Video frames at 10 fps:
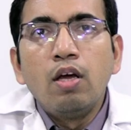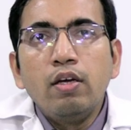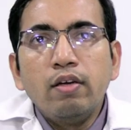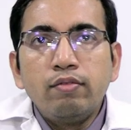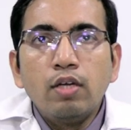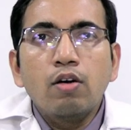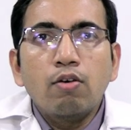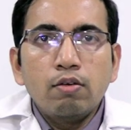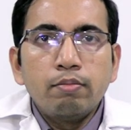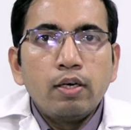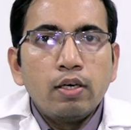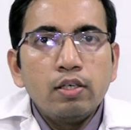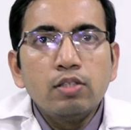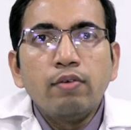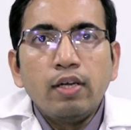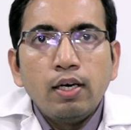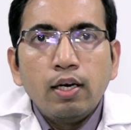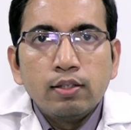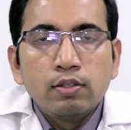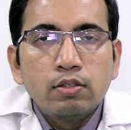If the clot burden is very
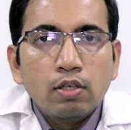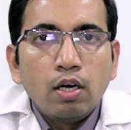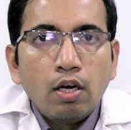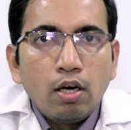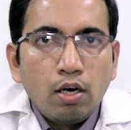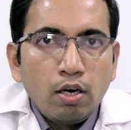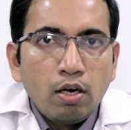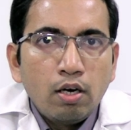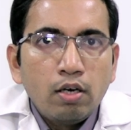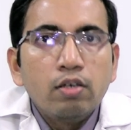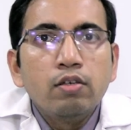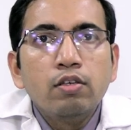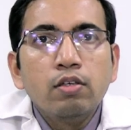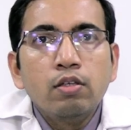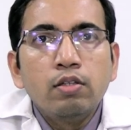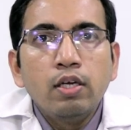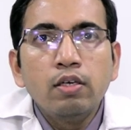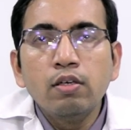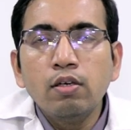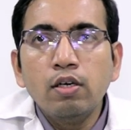less, uh,
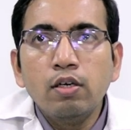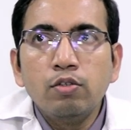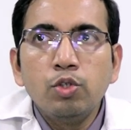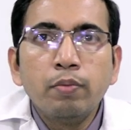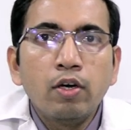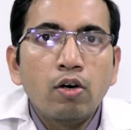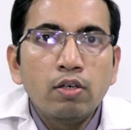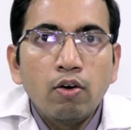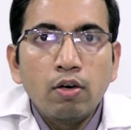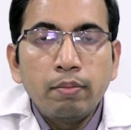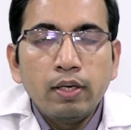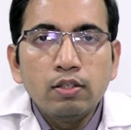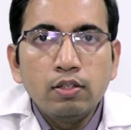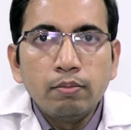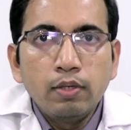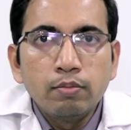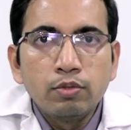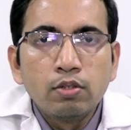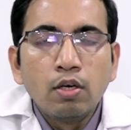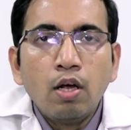then you may not develop any
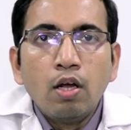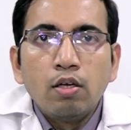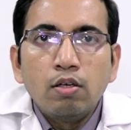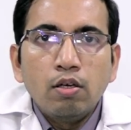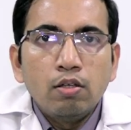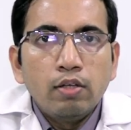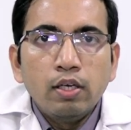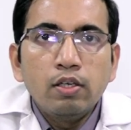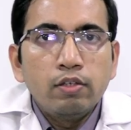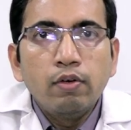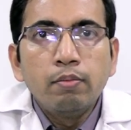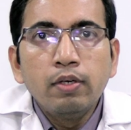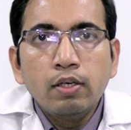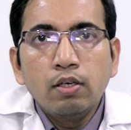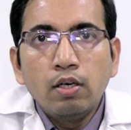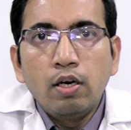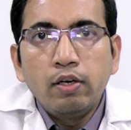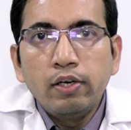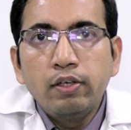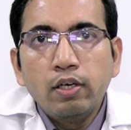symptoms then it will be uh,
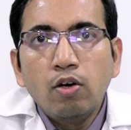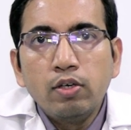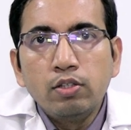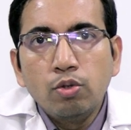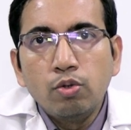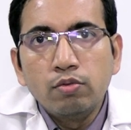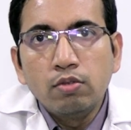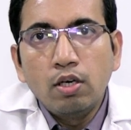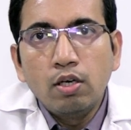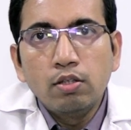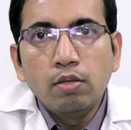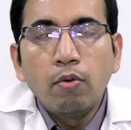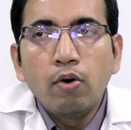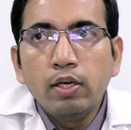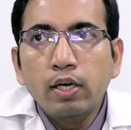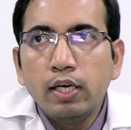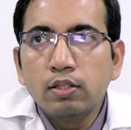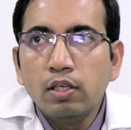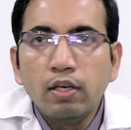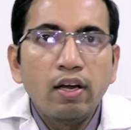treated on its own uh, the body
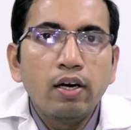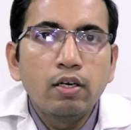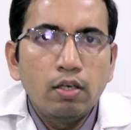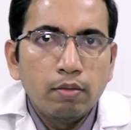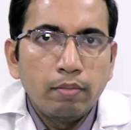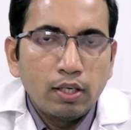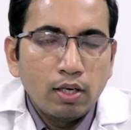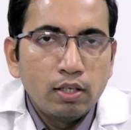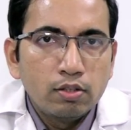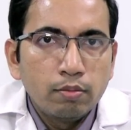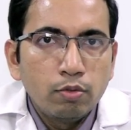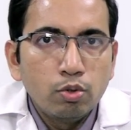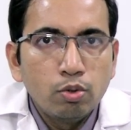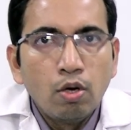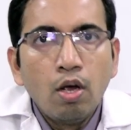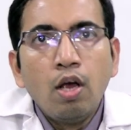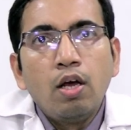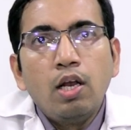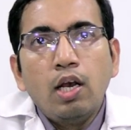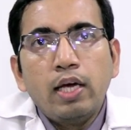has inherent uh, mechanism to
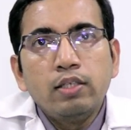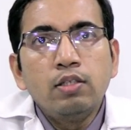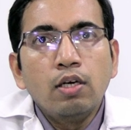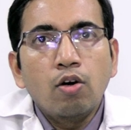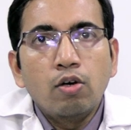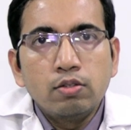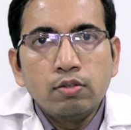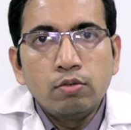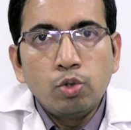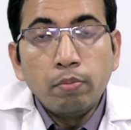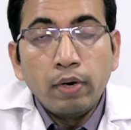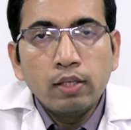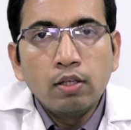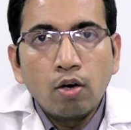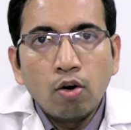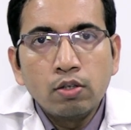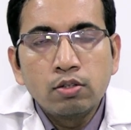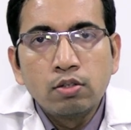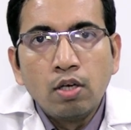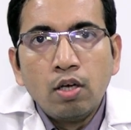lyse the clots to break the
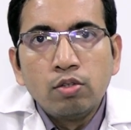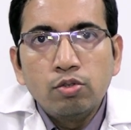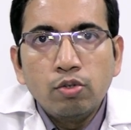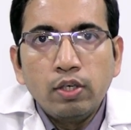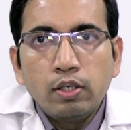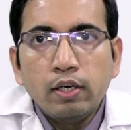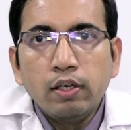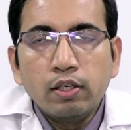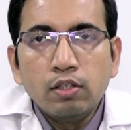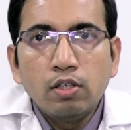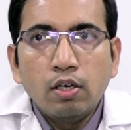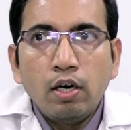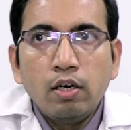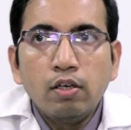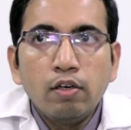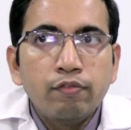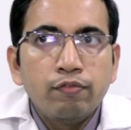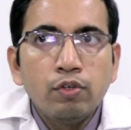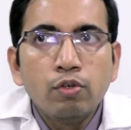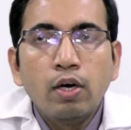clots so it can decrease and
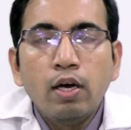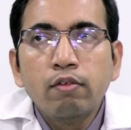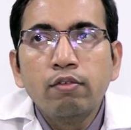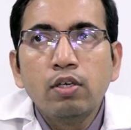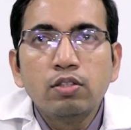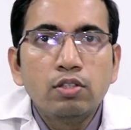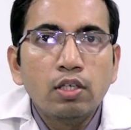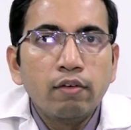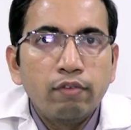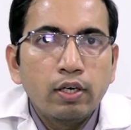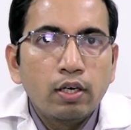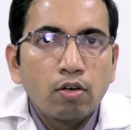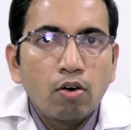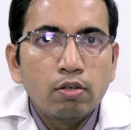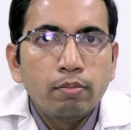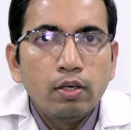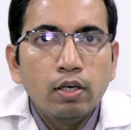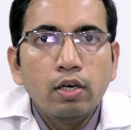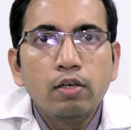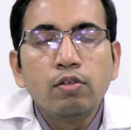if you have a significant clot
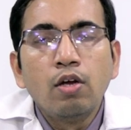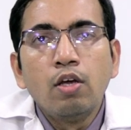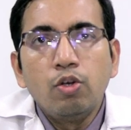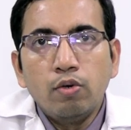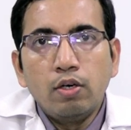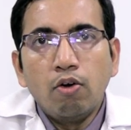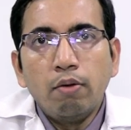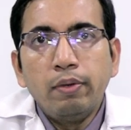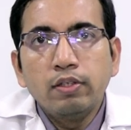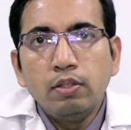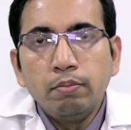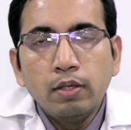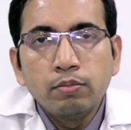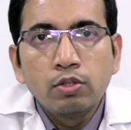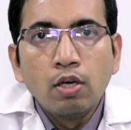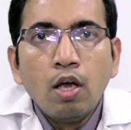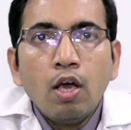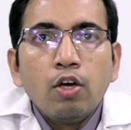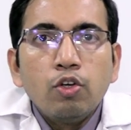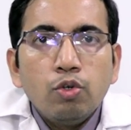burden and you are developing symptoms
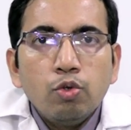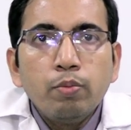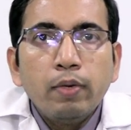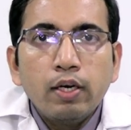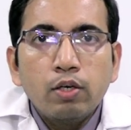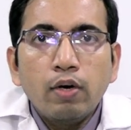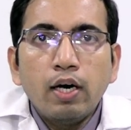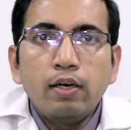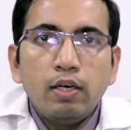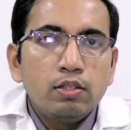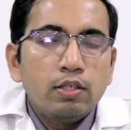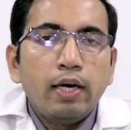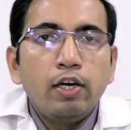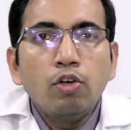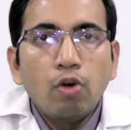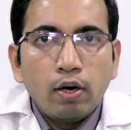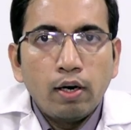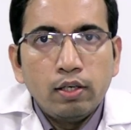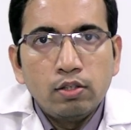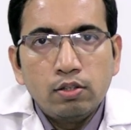you may require at least
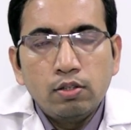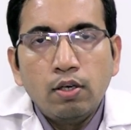anticoagulants